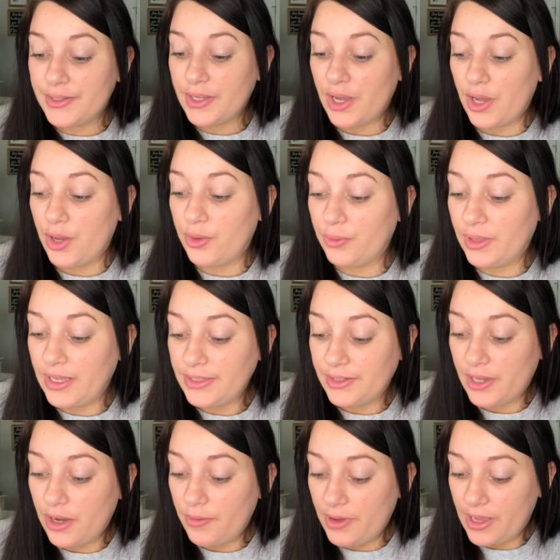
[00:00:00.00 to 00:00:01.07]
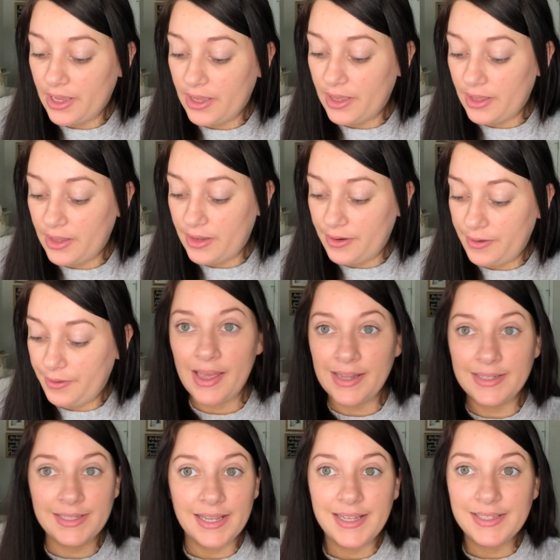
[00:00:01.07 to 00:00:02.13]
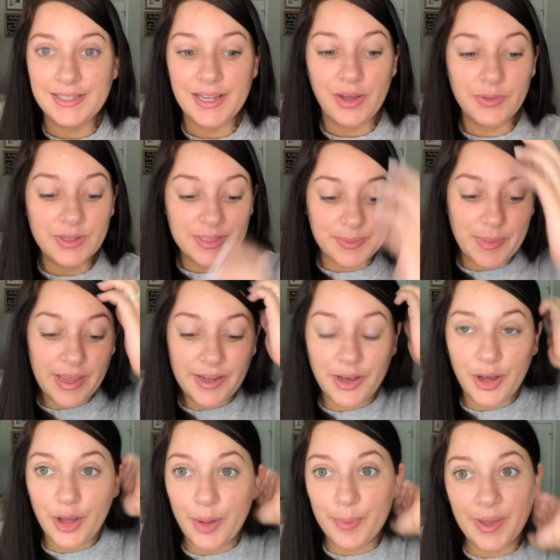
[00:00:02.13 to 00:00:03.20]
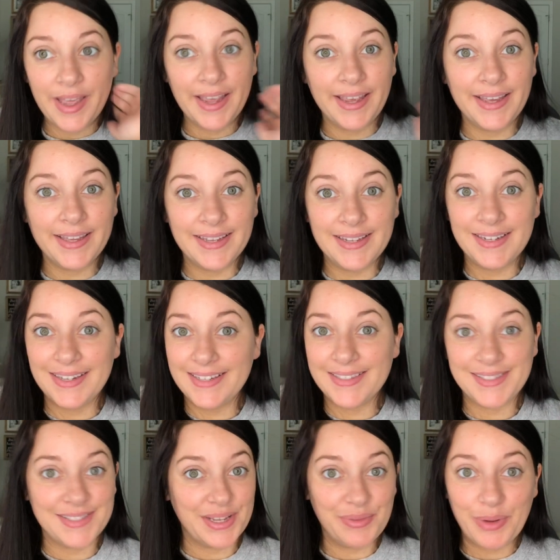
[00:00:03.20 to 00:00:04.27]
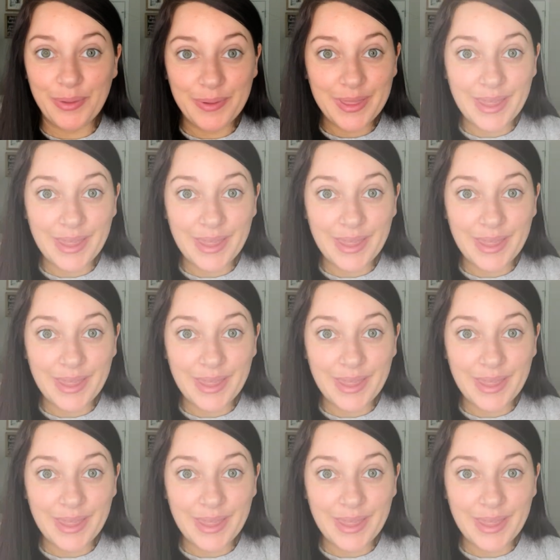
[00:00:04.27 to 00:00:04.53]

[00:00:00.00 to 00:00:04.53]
So let's go ahead and test out this makeup and see what we